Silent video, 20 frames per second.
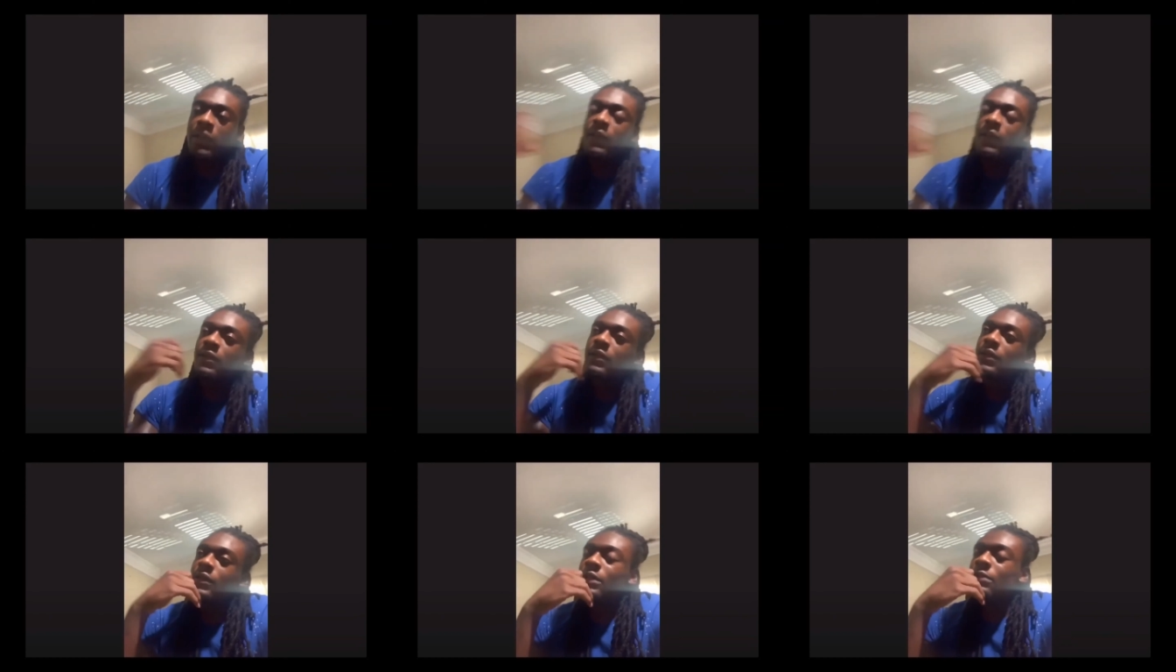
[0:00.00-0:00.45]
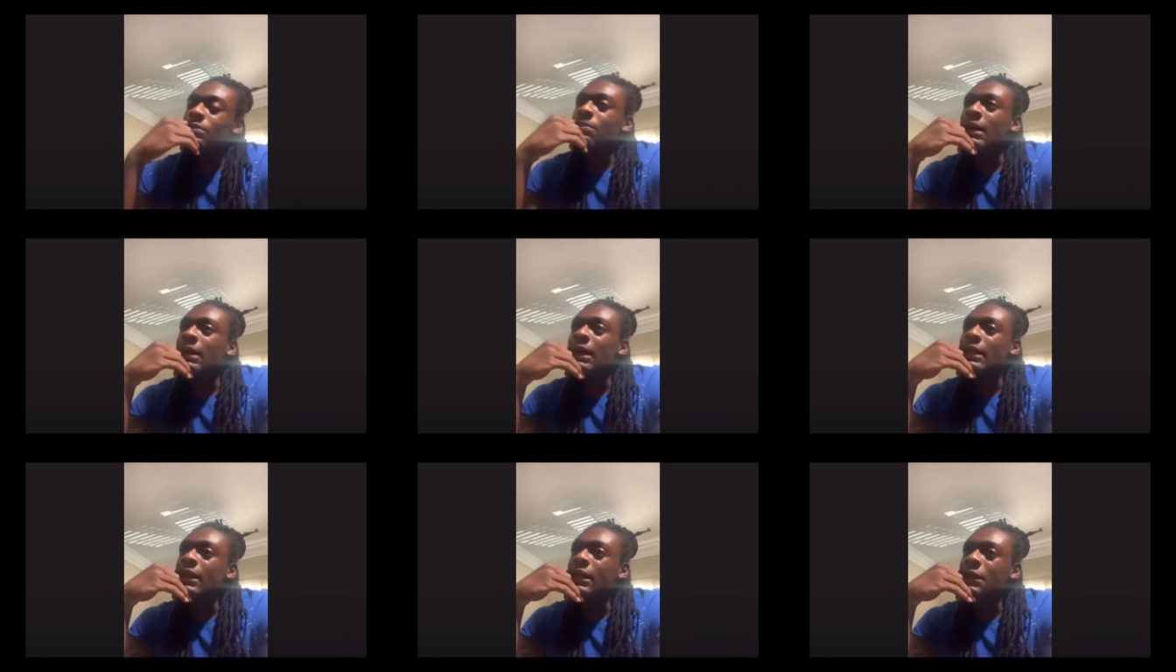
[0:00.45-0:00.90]
my
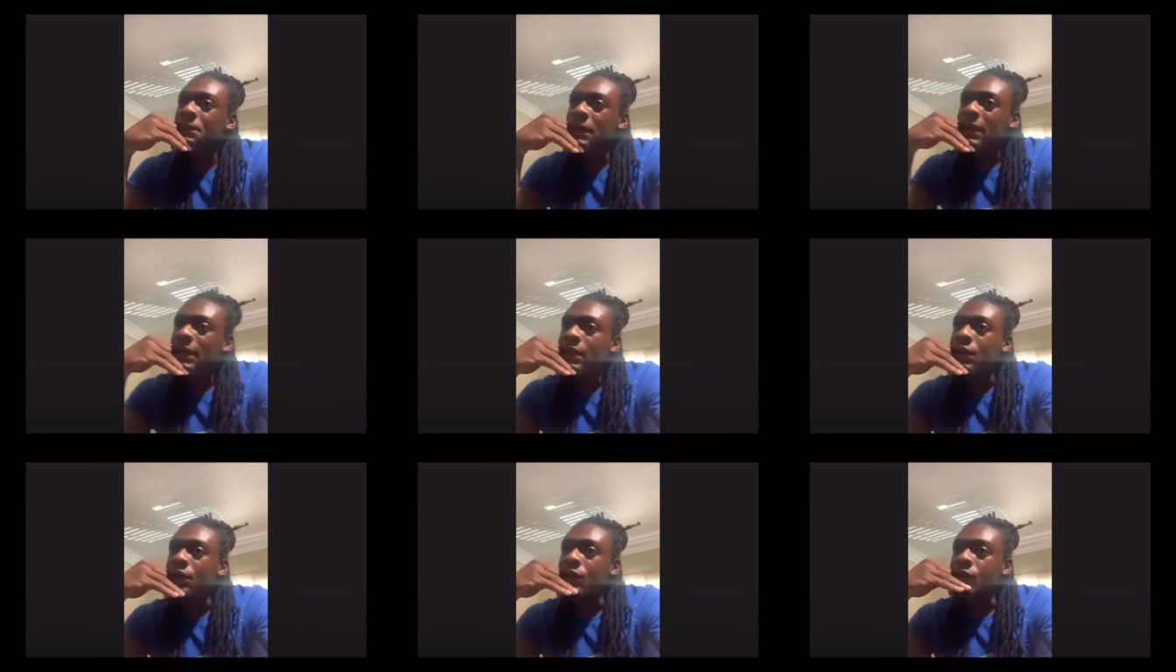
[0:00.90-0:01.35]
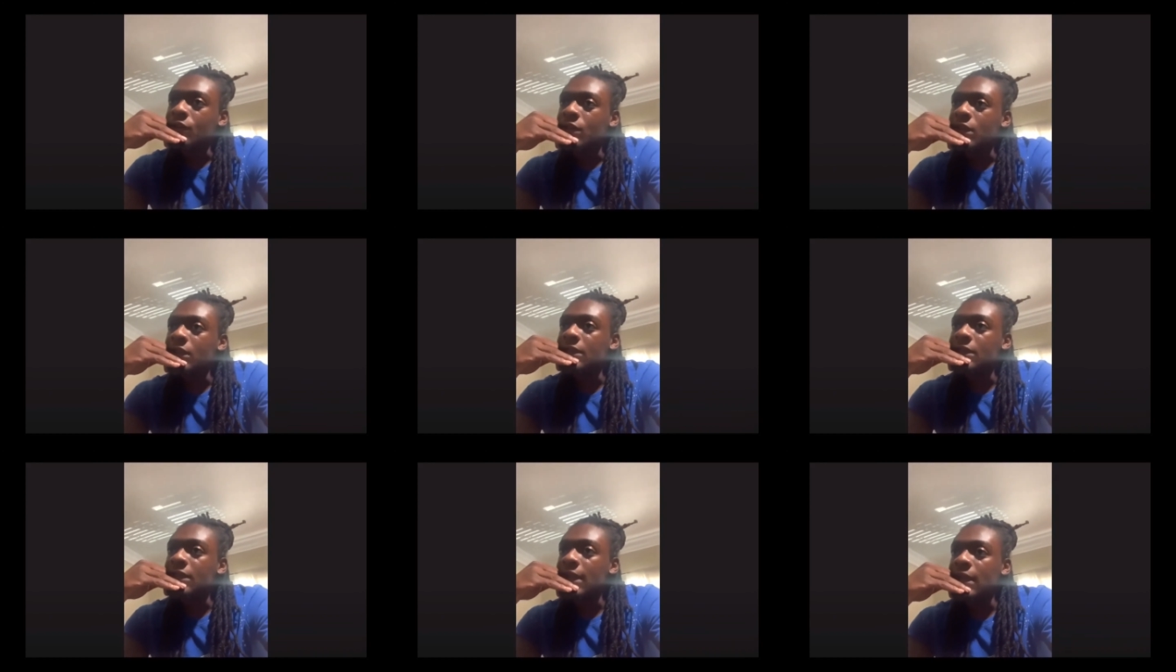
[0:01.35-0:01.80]
DB coach, he
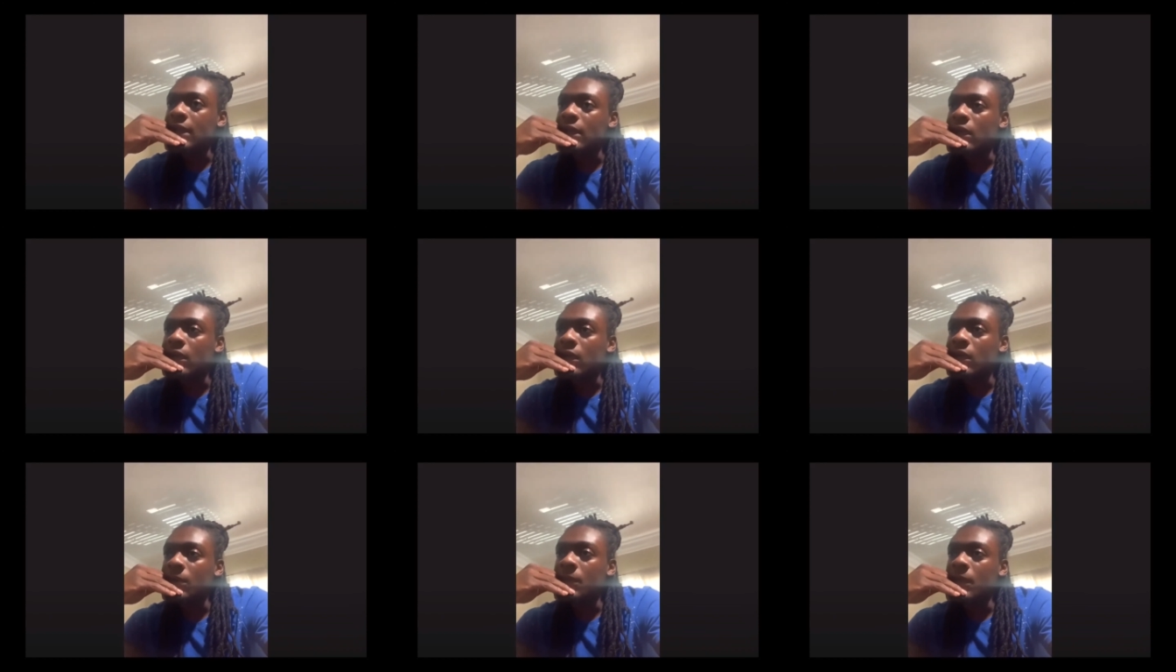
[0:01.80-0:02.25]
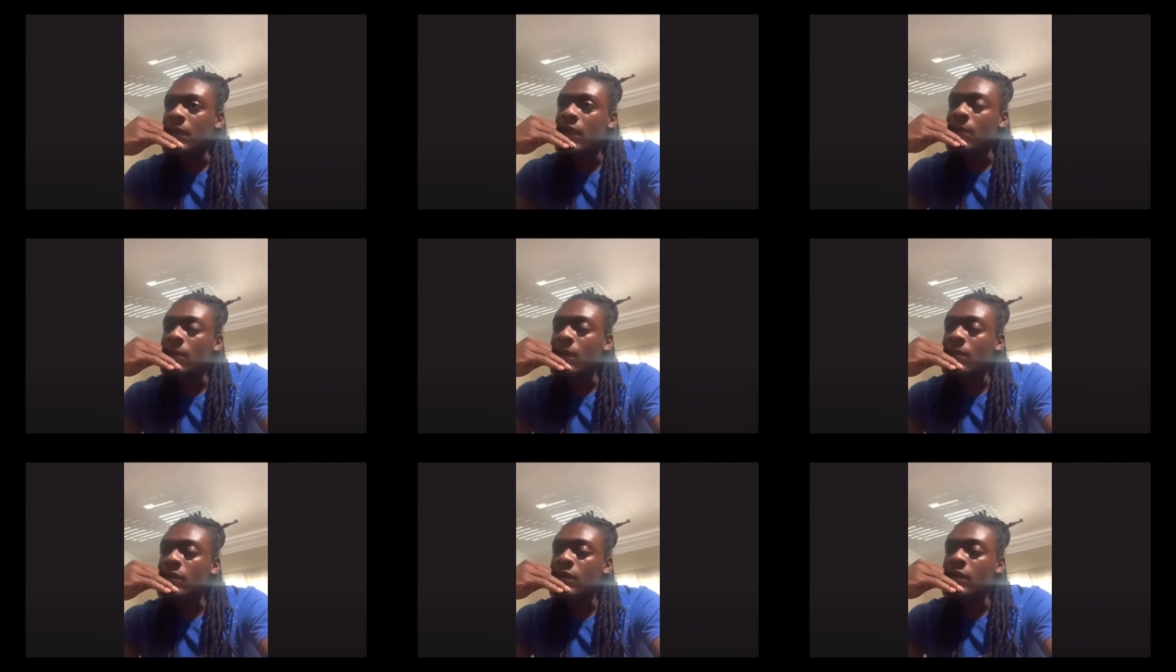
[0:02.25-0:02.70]
say, he come
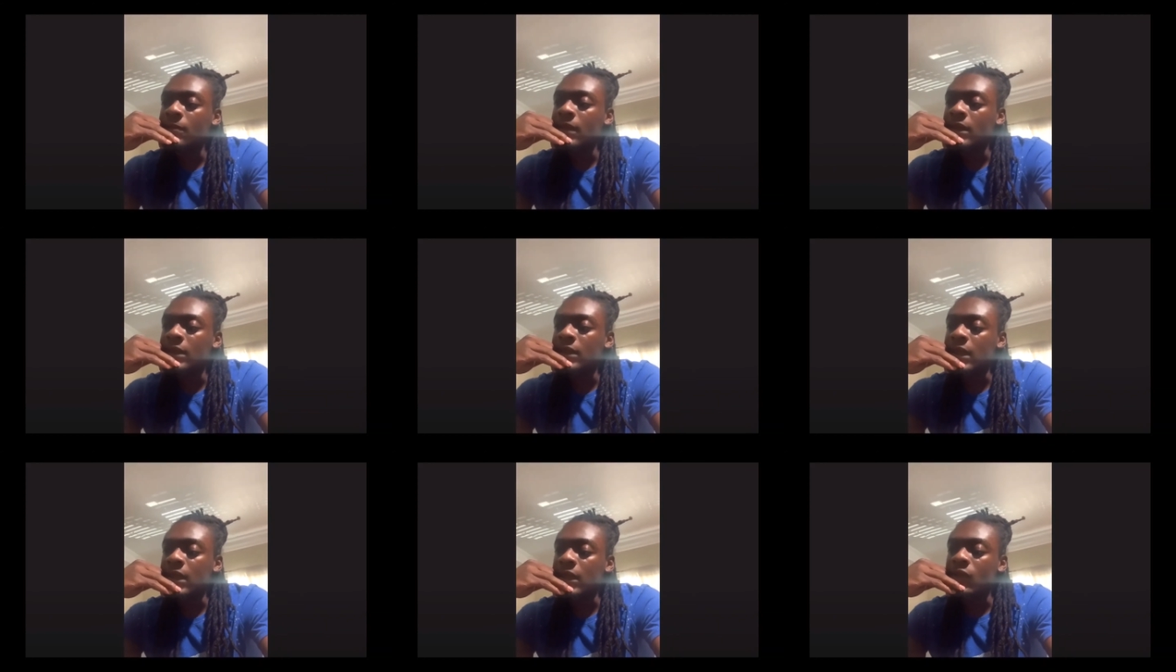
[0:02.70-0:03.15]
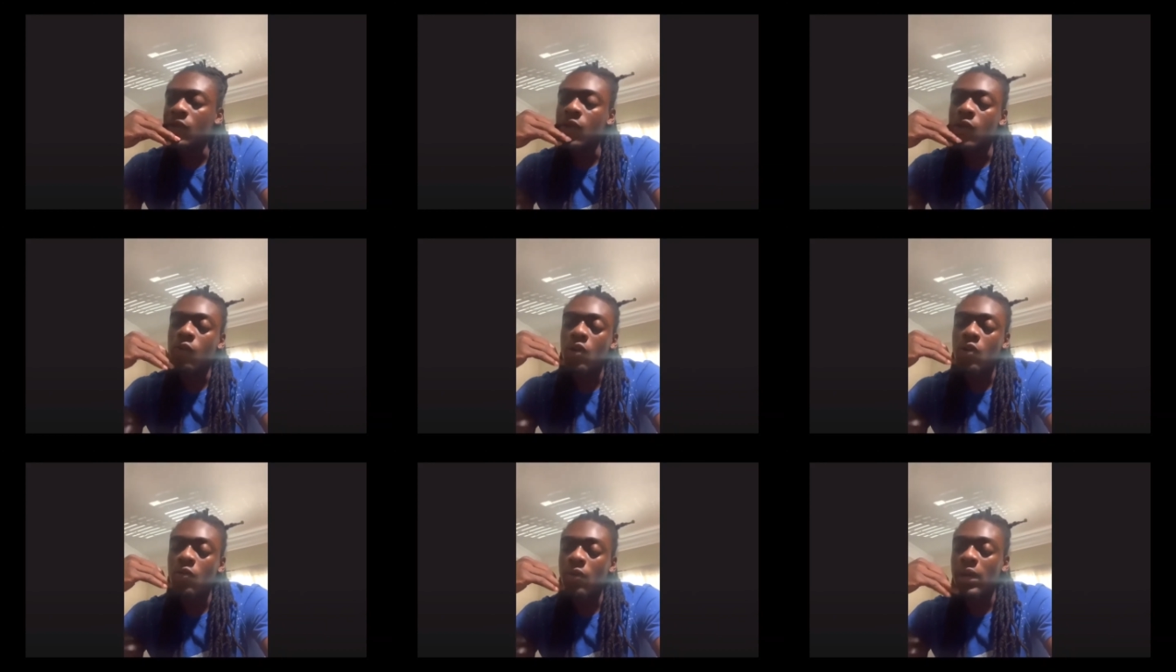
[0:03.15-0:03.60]
up to me, say, you know
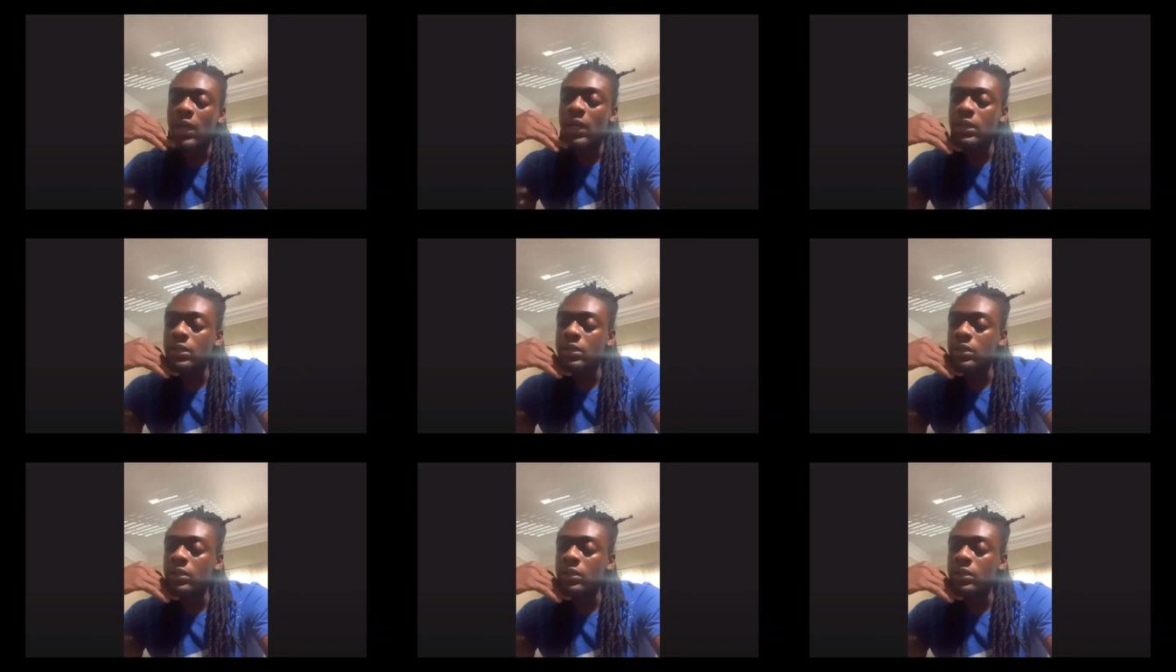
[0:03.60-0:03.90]
what, Rice?